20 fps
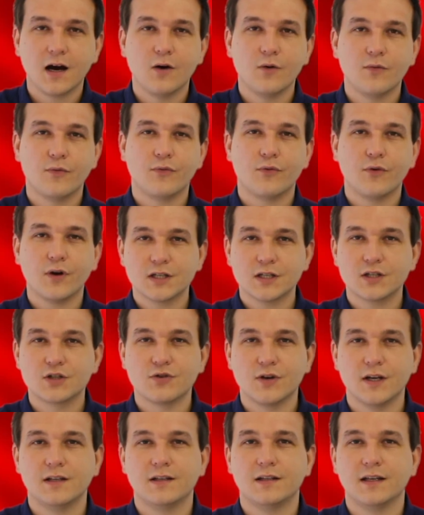
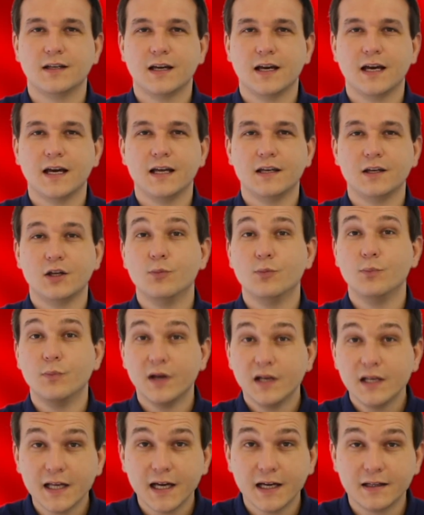frustrating and
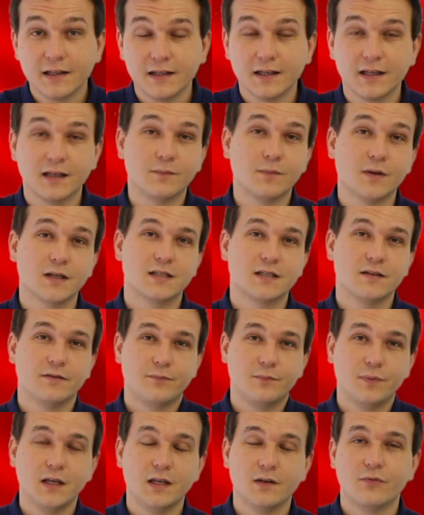humiliating it must have
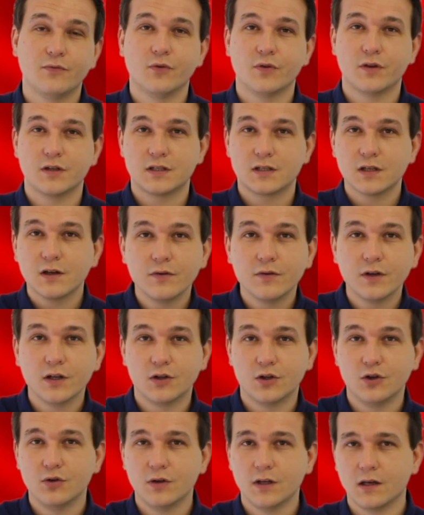been for the Soviet
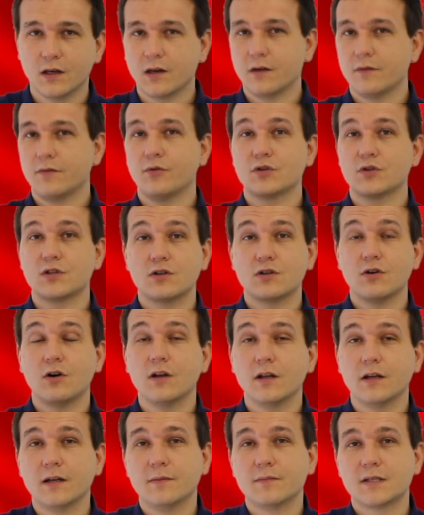Union and for
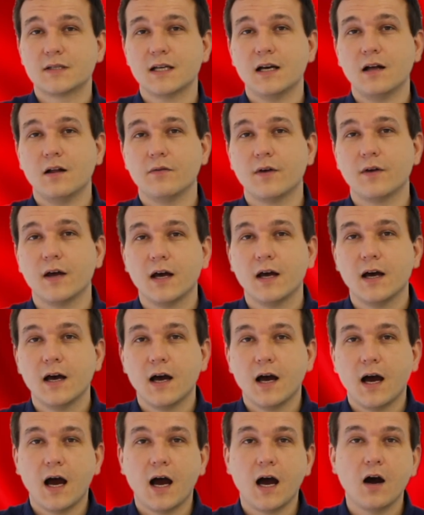Stalin himself,
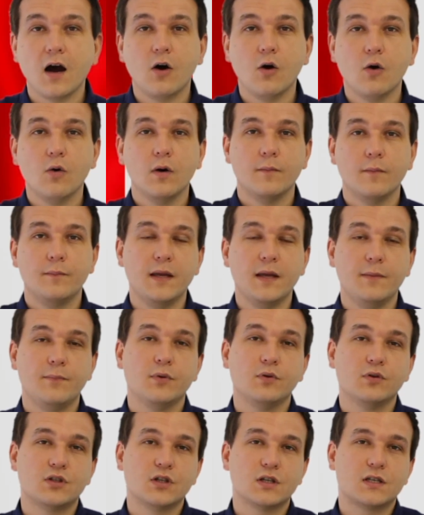how people
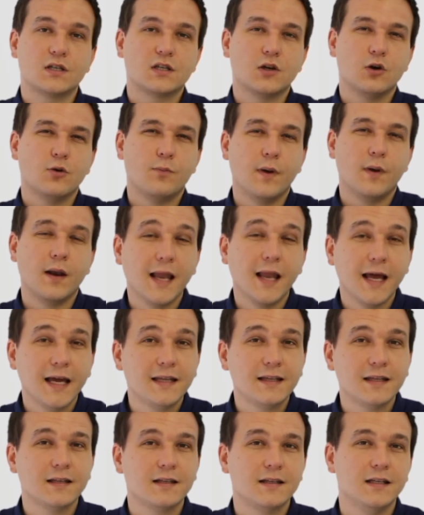just so
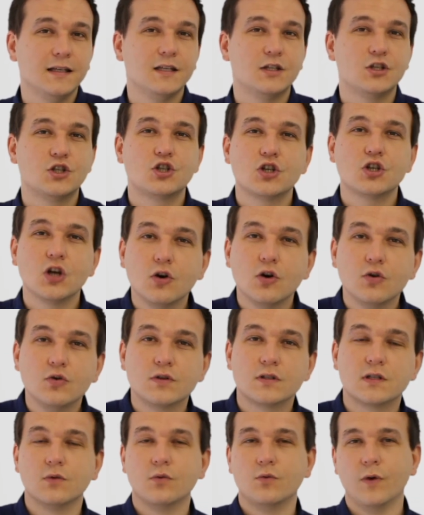blatantly chose
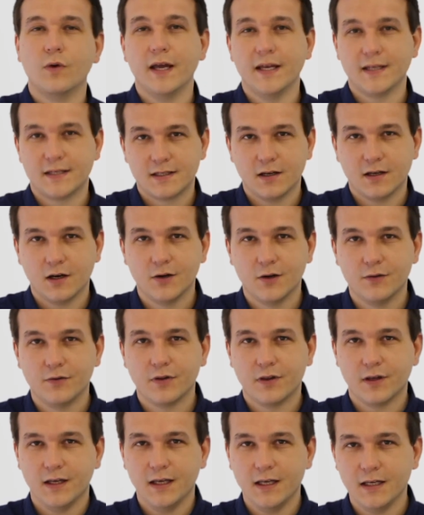the west over
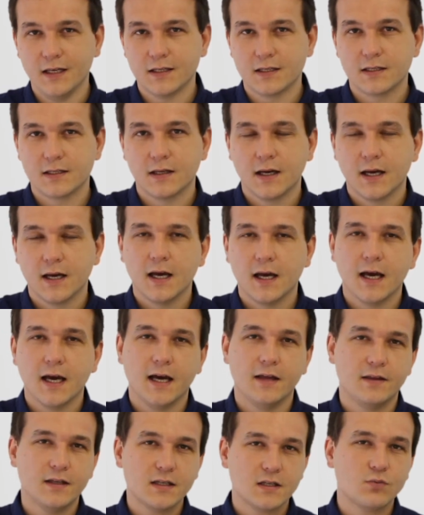the east. And
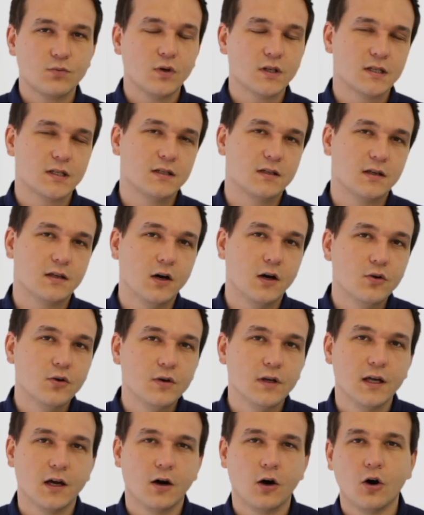this wasn't
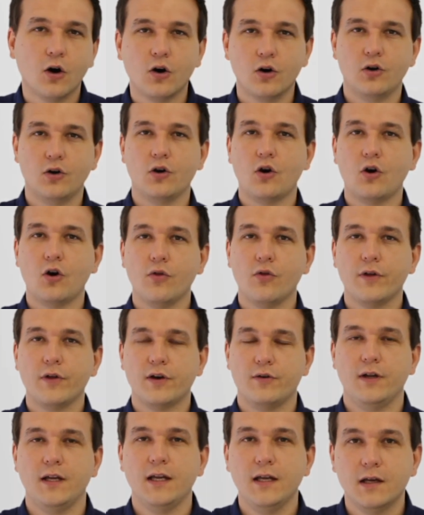only hard on their
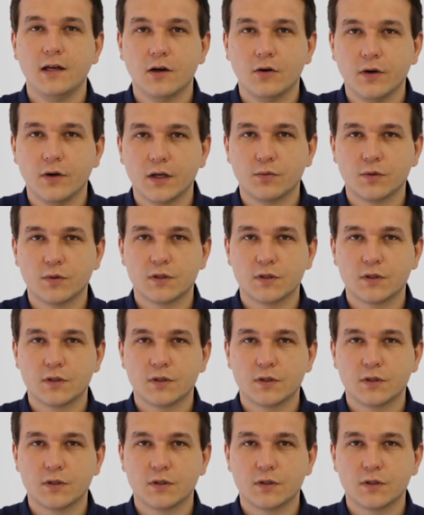ego, it was